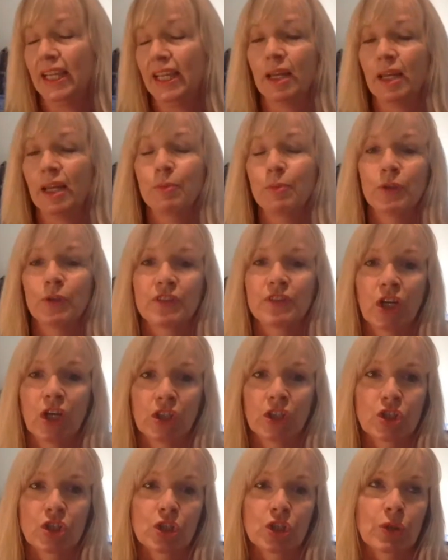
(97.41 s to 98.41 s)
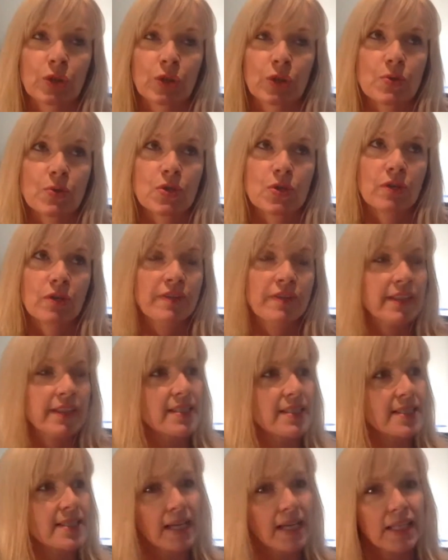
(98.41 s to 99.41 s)
And I moved on to
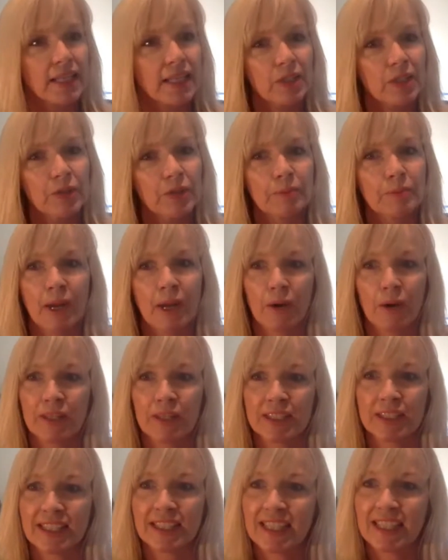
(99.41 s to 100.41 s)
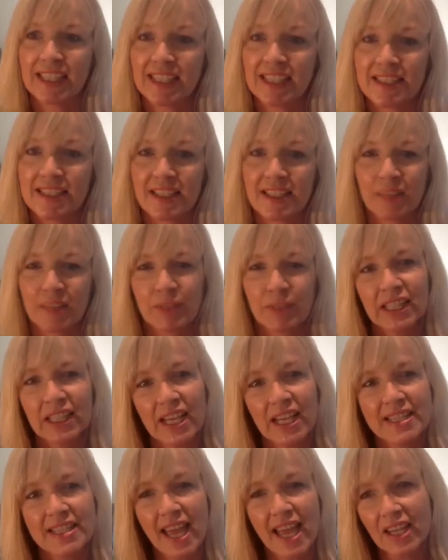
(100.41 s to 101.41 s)
Sophie Kinsella and Marion Keyes, and I
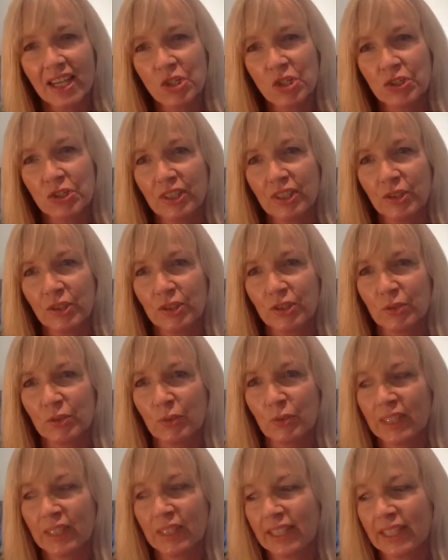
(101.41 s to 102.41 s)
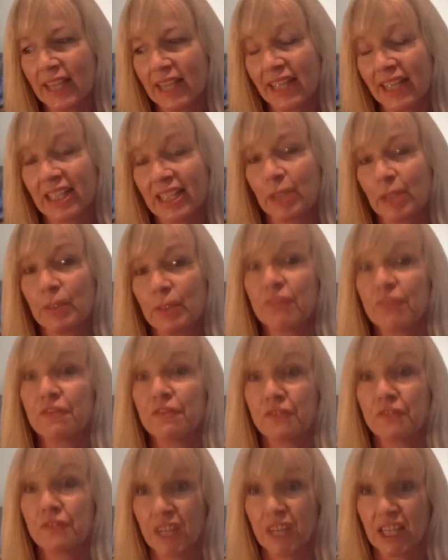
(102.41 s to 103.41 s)
realized actually you can read and it can
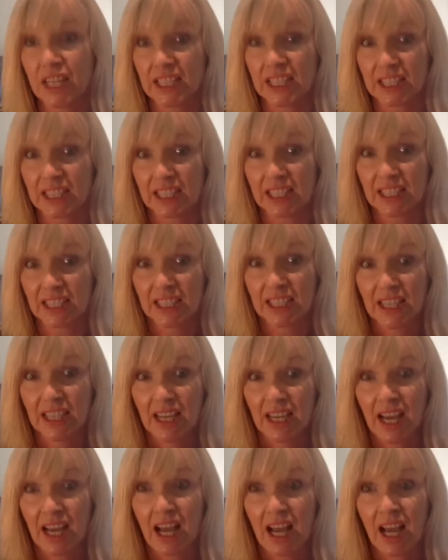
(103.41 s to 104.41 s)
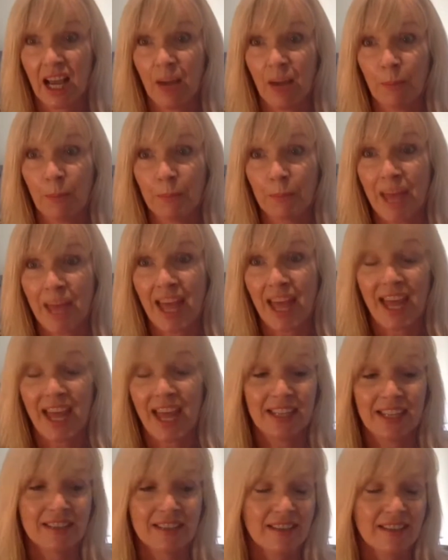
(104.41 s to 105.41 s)
be fun. Mm-hmm.
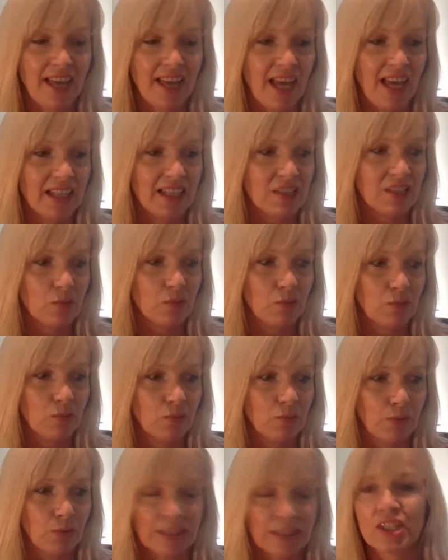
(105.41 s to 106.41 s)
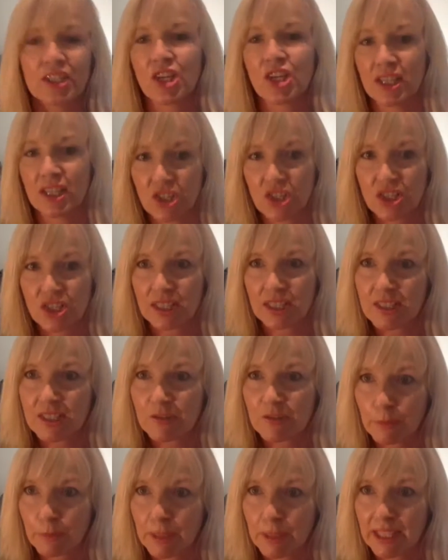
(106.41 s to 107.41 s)
And that really changed
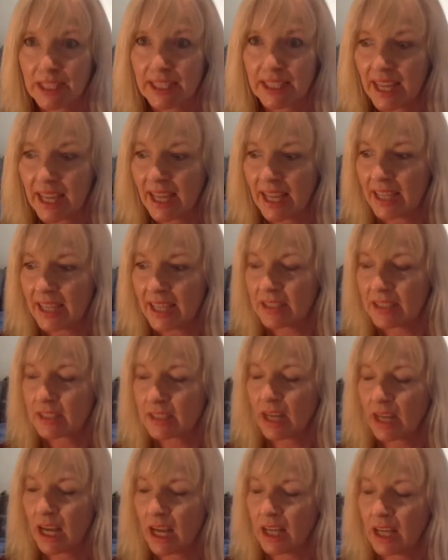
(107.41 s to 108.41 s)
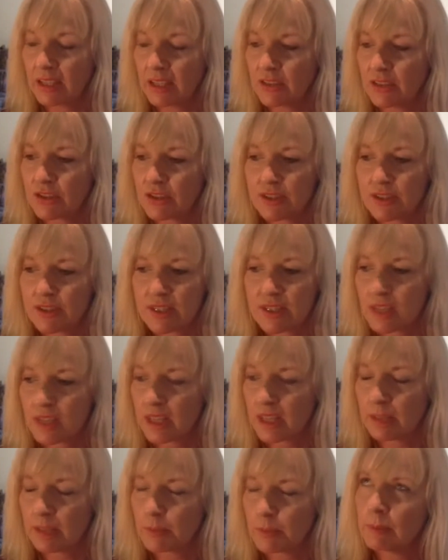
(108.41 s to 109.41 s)
things for me. And I
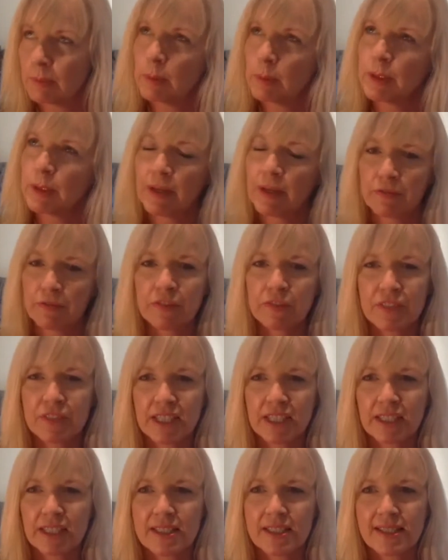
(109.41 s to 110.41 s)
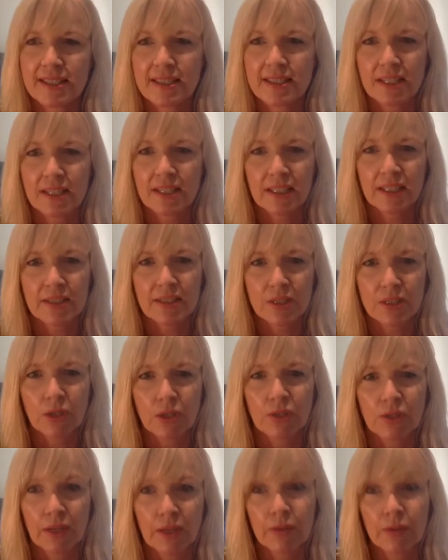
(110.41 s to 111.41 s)
decided probably about 15, 16 years
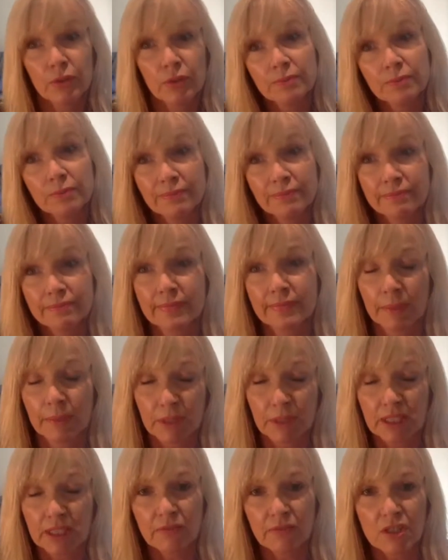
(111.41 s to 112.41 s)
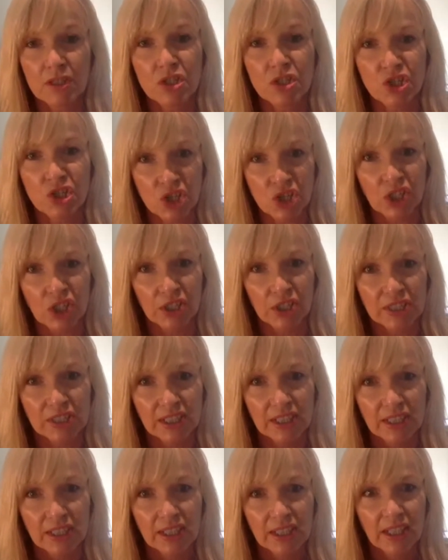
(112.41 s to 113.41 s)
ago now, I thought, I'm going to give this a
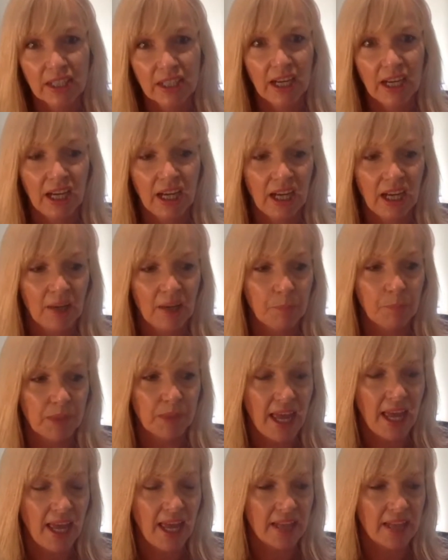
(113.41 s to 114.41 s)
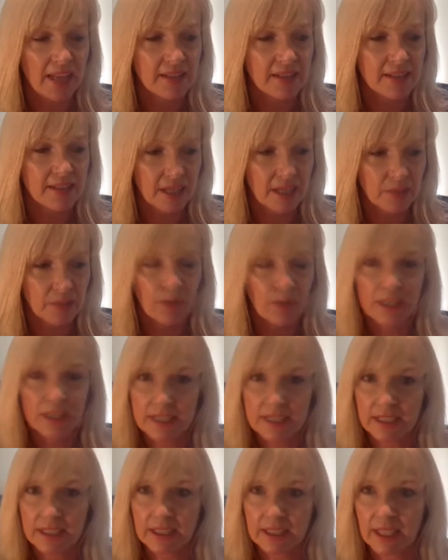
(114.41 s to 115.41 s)
shot, and started
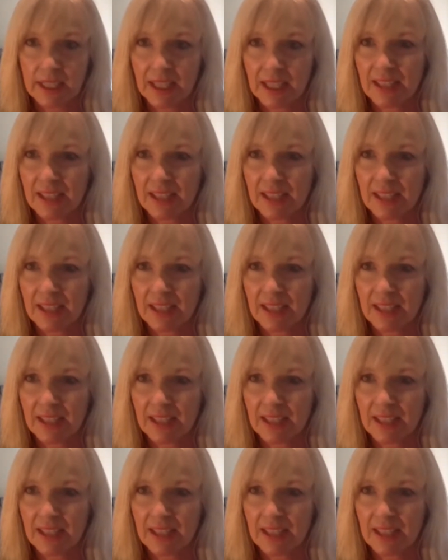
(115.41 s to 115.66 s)
writing.